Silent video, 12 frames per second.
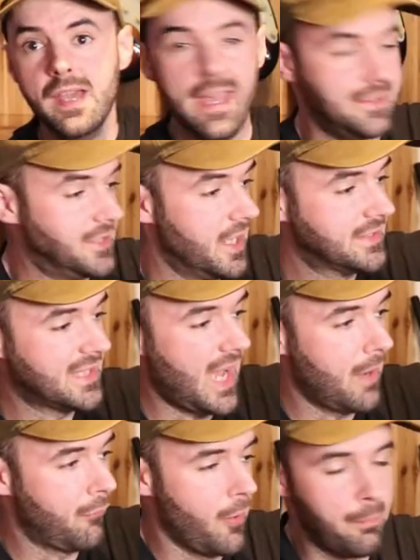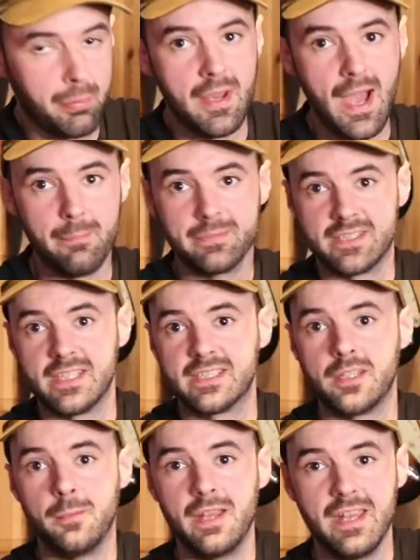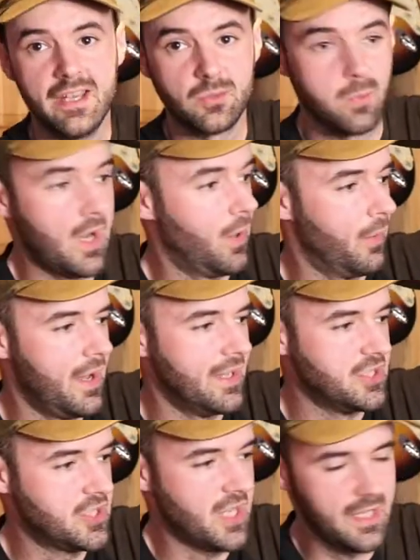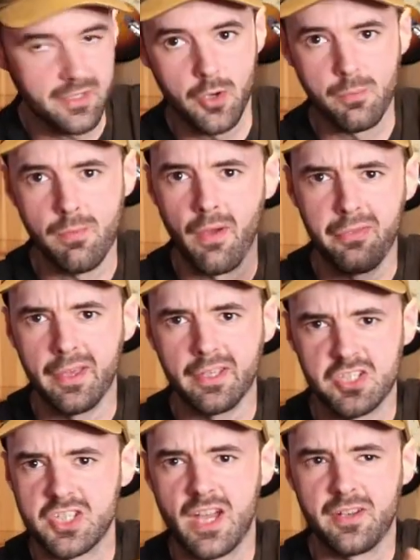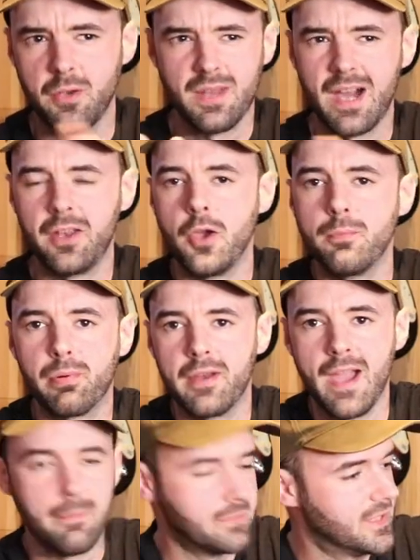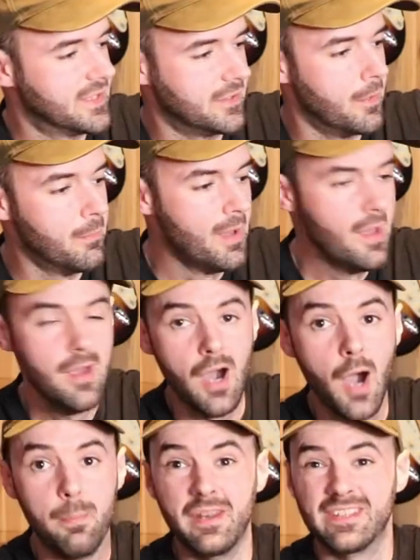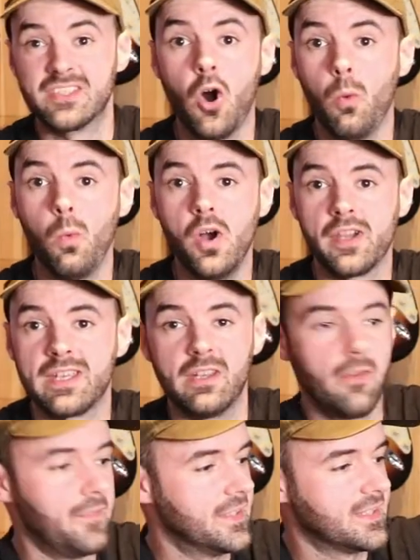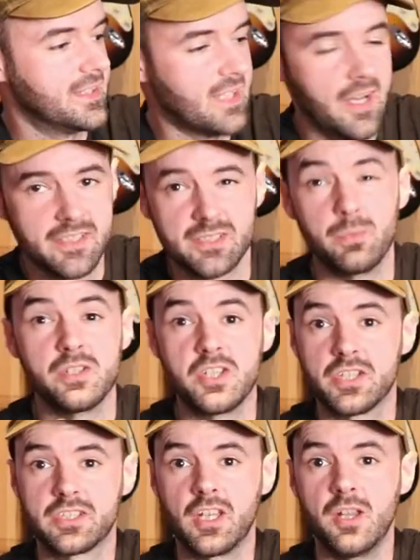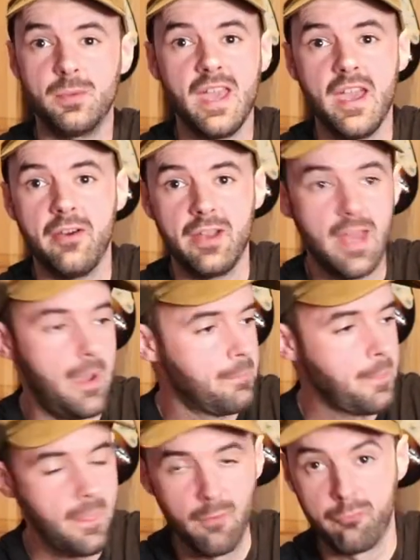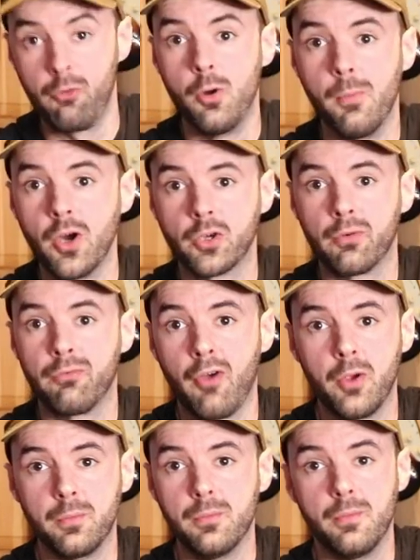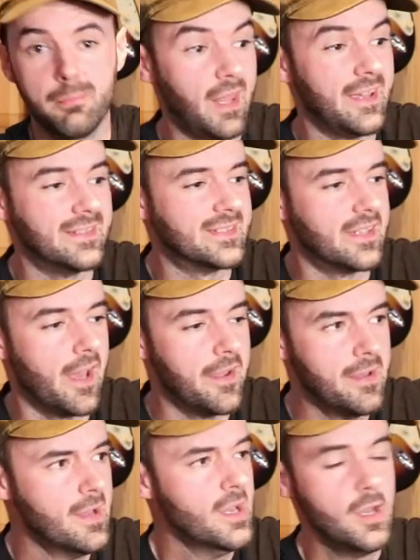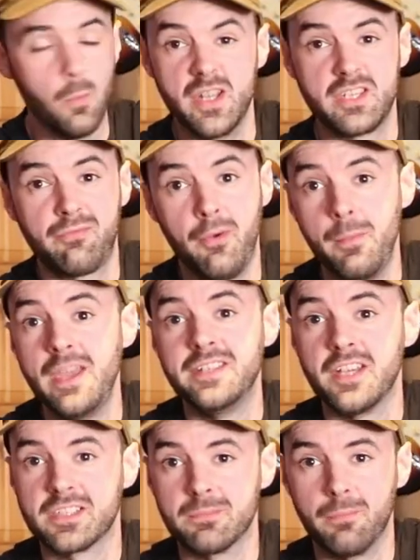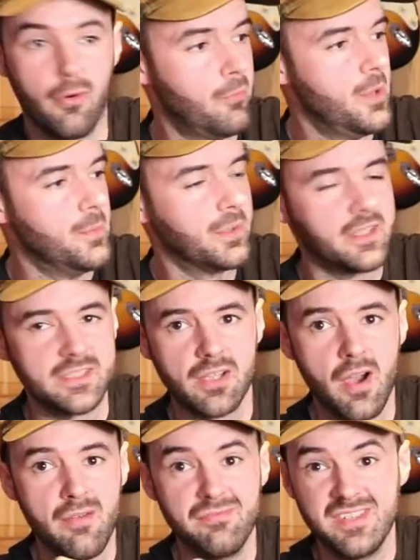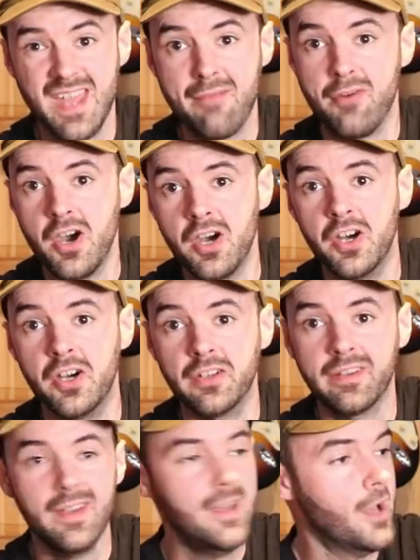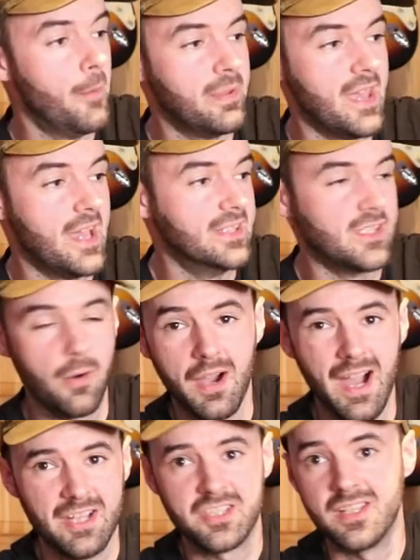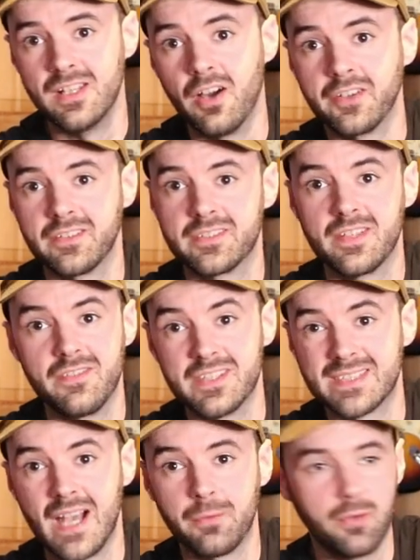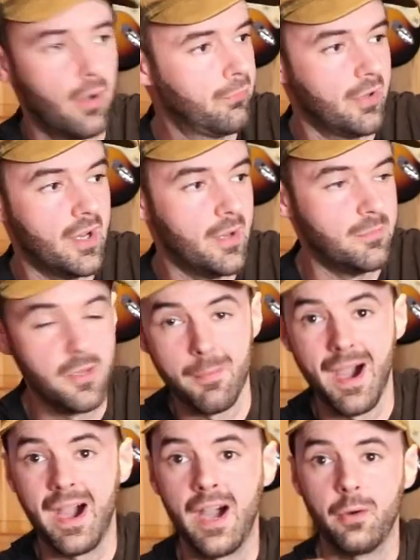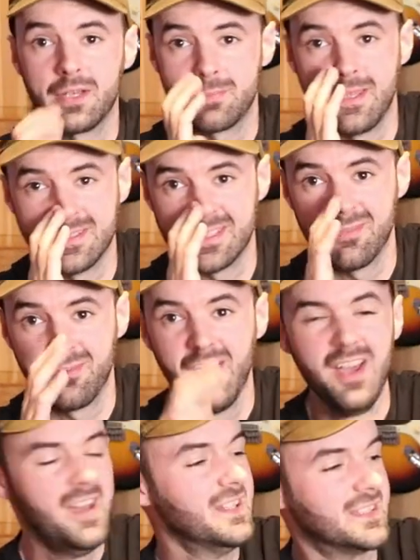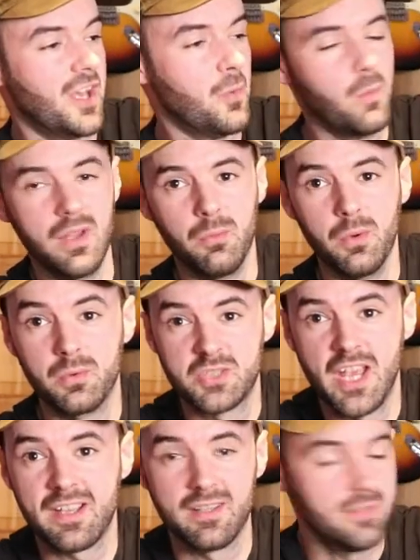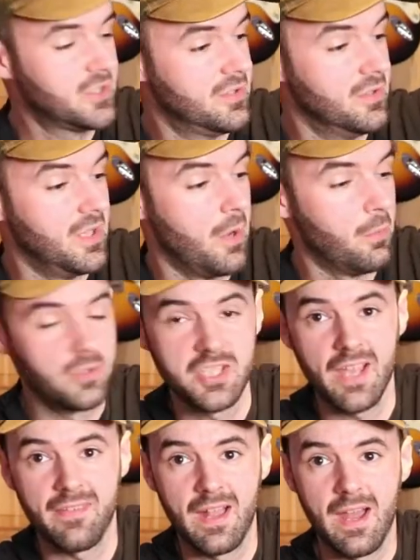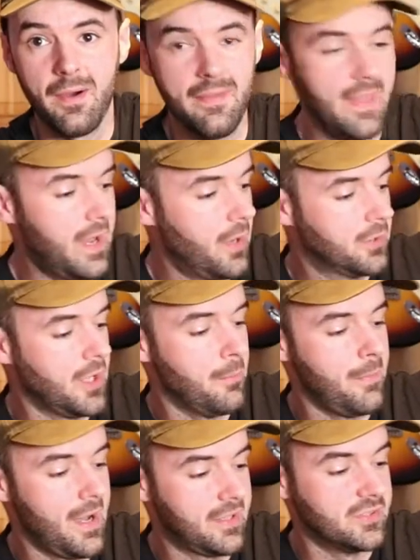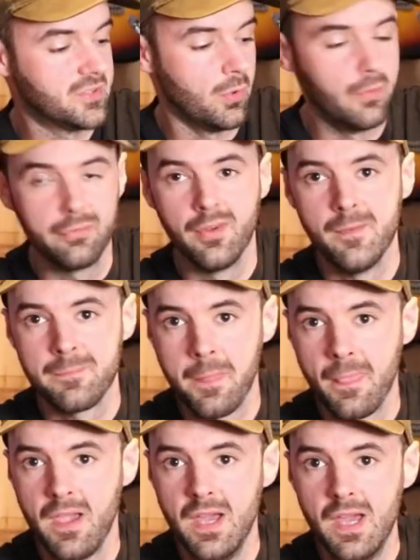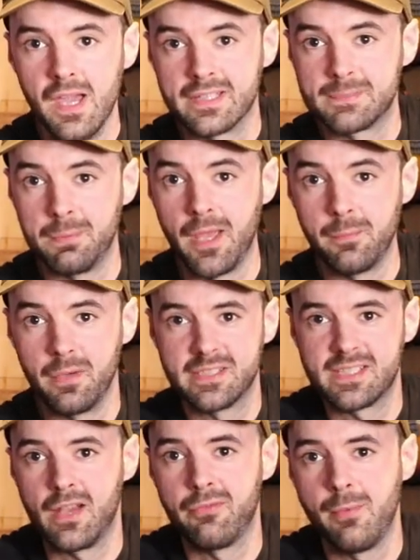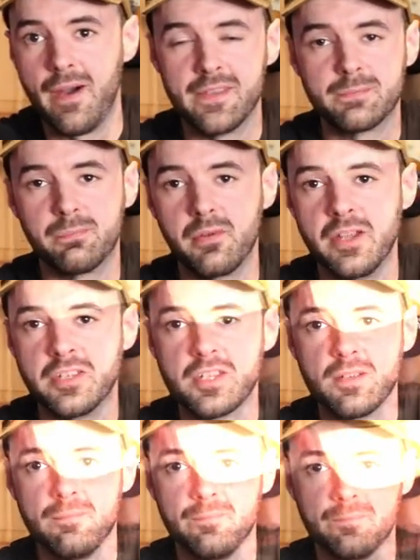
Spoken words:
It does have a preamp system in it as well, a Shadow, I think, Shadow Nano preamp system, but it's not working on this guitar, so we're just going to be hearing it through a microphone played today, which for me doesn't bother me because I have never heard a piezo I actually liked the sound of, no matter how expensive. So we'll check it, you know, we'll check that out, and then I'll come back and sort of explain myself about this bridge.